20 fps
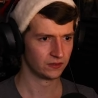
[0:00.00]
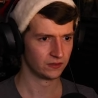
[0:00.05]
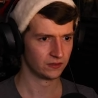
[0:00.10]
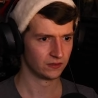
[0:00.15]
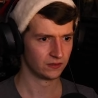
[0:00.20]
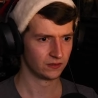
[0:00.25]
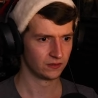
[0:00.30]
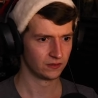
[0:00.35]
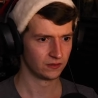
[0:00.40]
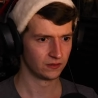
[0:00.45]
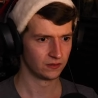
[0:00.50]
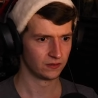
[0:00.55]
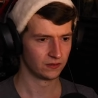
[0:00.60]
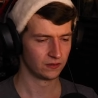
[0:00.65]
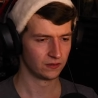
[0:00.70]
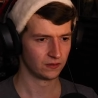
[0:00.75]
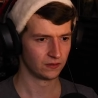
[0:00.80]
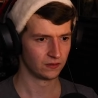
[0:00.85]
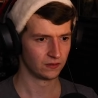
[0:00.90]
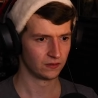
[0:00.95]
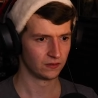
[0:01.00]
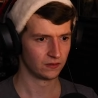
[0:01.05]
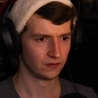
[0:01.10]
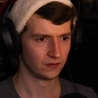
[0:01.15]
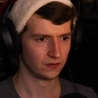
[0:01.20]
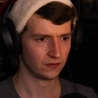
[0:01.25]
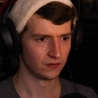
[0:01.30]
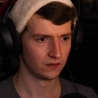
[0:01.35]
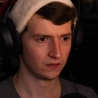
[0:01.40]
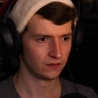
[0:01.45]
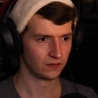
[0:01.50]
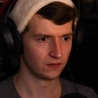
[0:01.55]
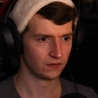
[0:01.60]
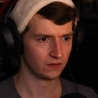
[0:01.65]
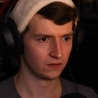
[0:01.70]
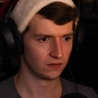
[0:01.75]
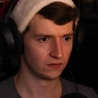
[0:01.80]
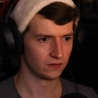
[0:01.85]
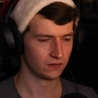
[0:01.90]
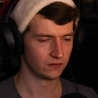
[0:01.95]

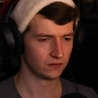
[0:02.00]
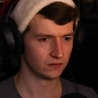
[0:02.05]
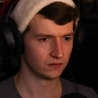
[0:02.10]
No one is speaking in this clip.